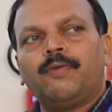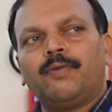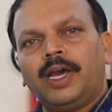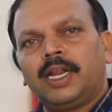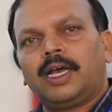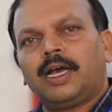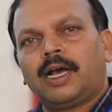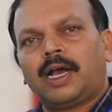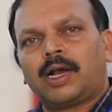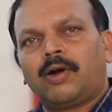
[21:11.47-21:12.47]
We are
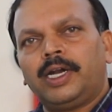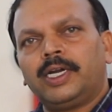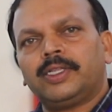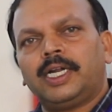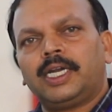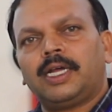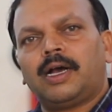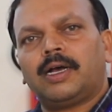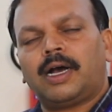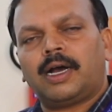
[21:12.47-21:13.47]
according to that,
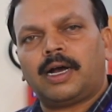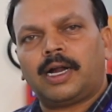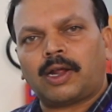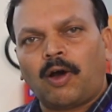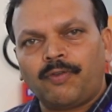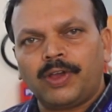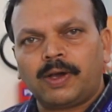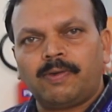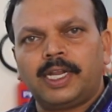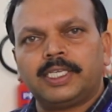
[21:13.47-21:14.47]
at off
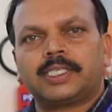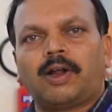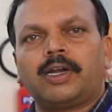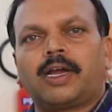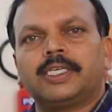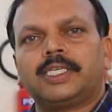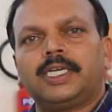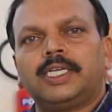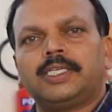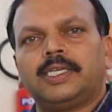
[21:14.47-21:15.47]
equivalence, salt
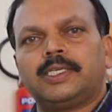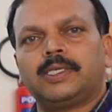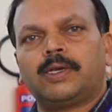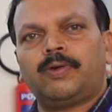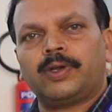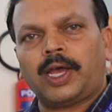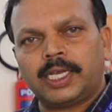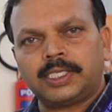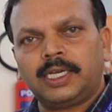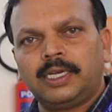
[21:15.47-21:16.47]
concentration is equal to
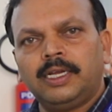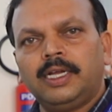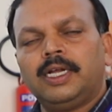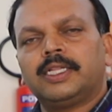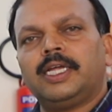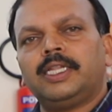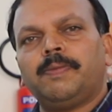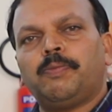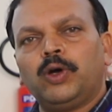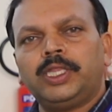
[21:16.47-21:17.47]
acid. Then
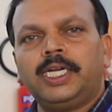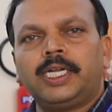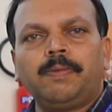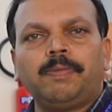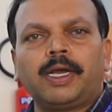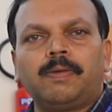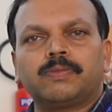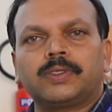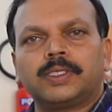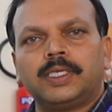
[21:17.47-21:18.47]
both the term
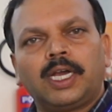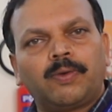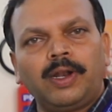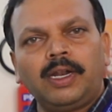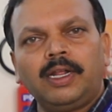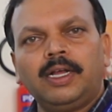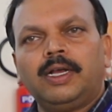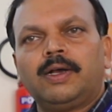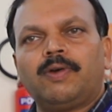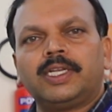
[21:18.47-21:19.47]
becomes equal.
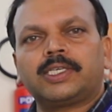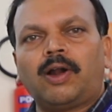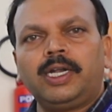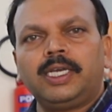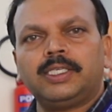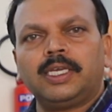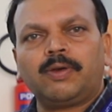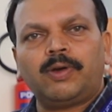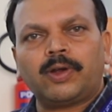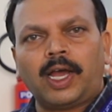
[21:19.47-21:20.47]
When salt is
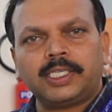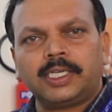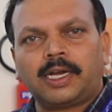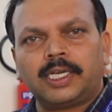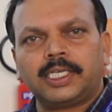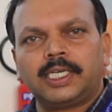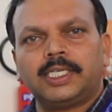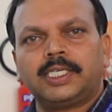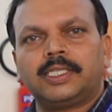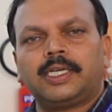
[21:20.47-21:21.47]
equal to acid
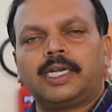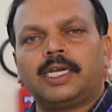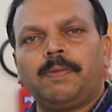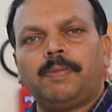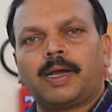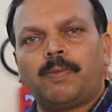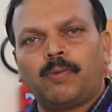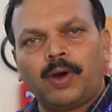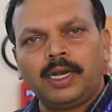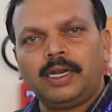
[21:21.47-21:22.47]
concentration, that term
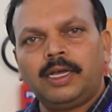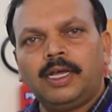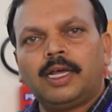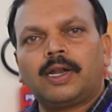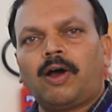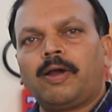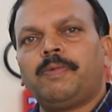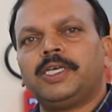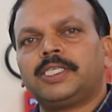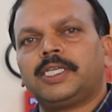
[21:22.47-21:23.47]
becomes 1. Log
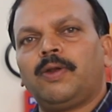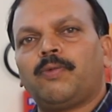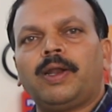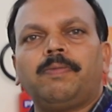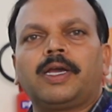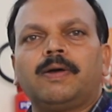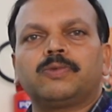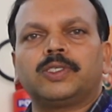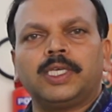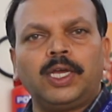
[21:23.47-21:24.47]
base 10, 1
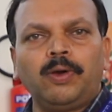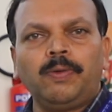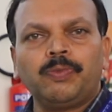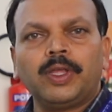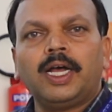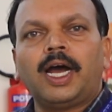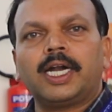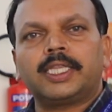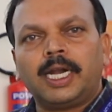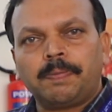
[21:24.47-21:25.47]
becomes 0.
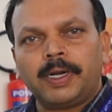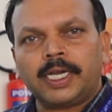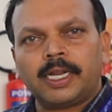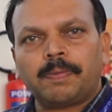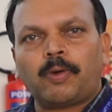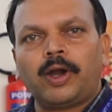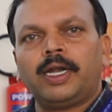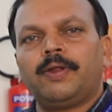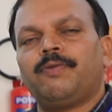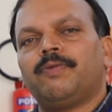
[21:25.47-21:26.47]
At that particular
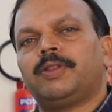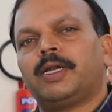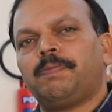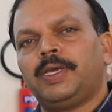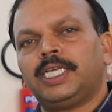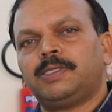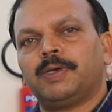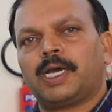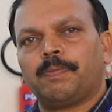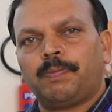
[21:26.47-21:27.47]
point, that pH
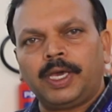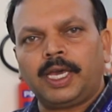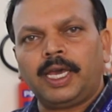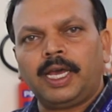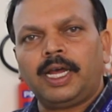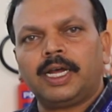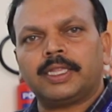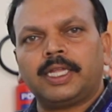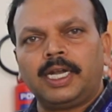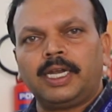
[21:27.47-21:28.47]
becomes
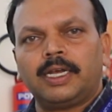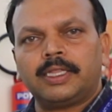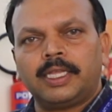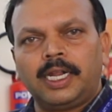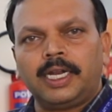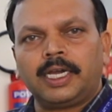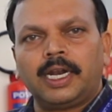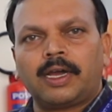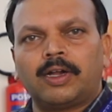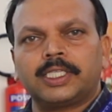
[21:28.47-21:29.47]
pKa. That
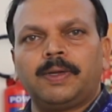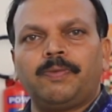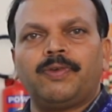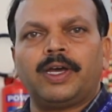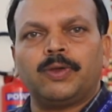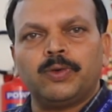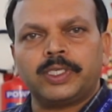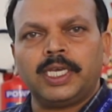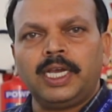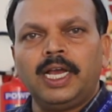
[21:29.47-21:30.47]
theoretical concept we are
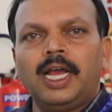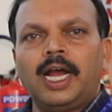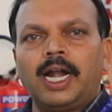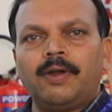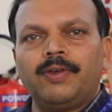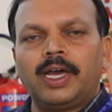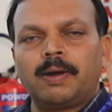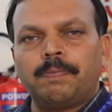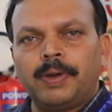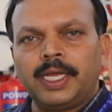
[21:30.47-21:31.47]
using, and we
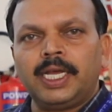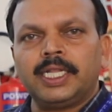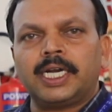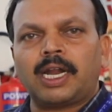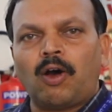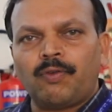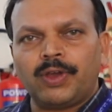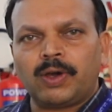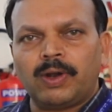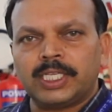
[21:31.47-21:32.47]
are bringing that off
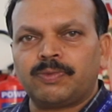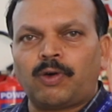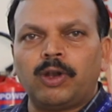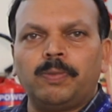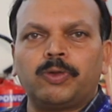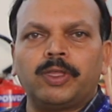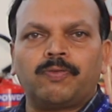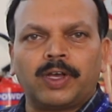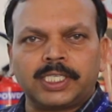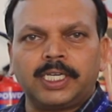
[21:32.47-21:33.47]
equivalence value to the
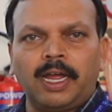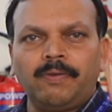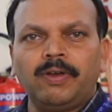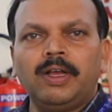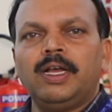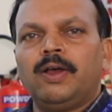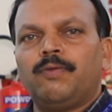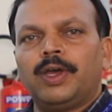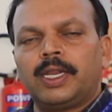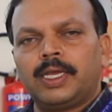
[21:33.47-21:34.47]
first graph.
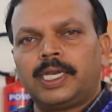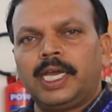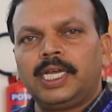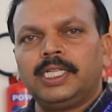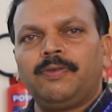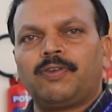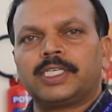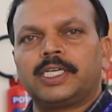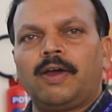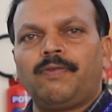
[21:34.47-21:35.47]
We are taking the
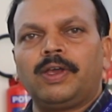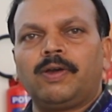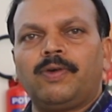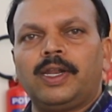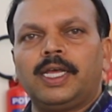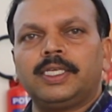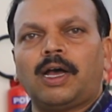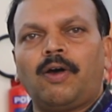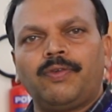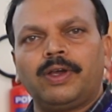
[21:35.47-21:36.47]
first graph
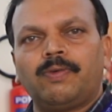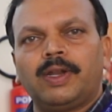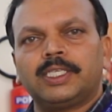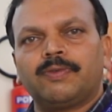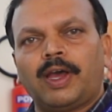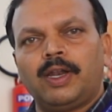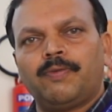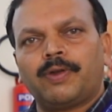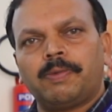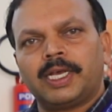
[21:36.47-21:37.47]
off equivalence
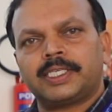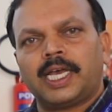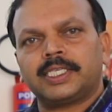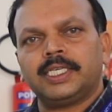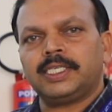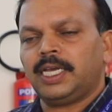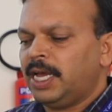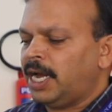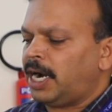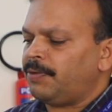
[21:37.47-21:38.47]
value from x-axis,
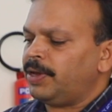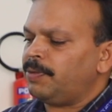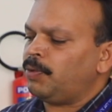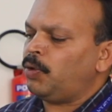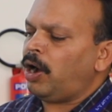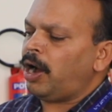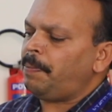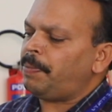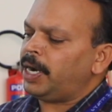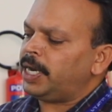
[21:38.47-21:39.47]
and we will go
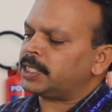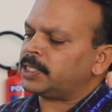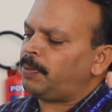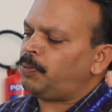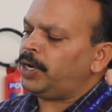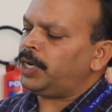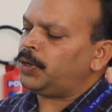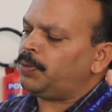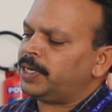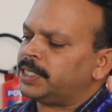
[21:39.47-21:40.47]
up and extrapolate
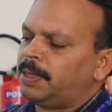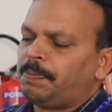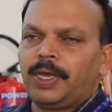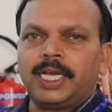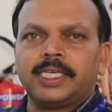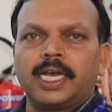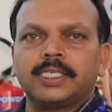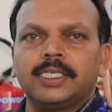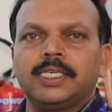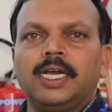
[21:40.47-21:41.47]
towards the pH
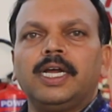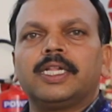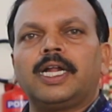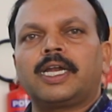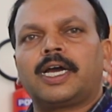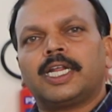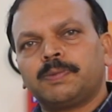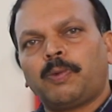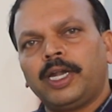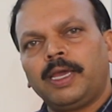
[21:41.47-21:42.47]
axis. That
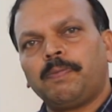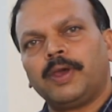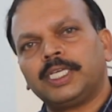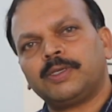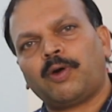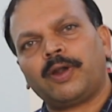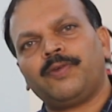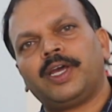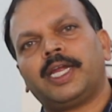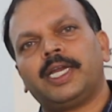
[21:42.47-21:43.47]
corresponding pH what
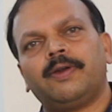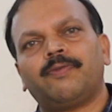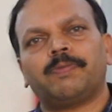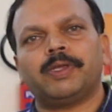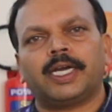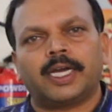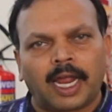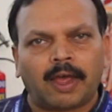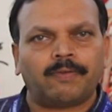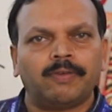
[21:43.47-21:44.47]
we are getting from the
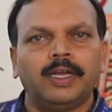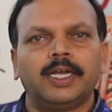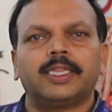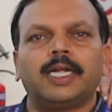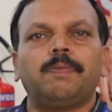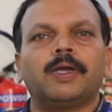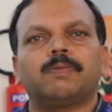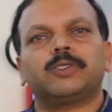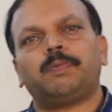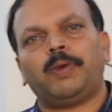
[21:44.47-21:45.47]
graph, that
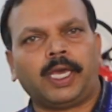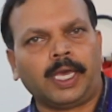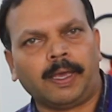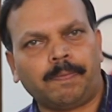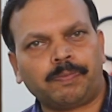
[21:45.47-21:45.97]
becomes pK.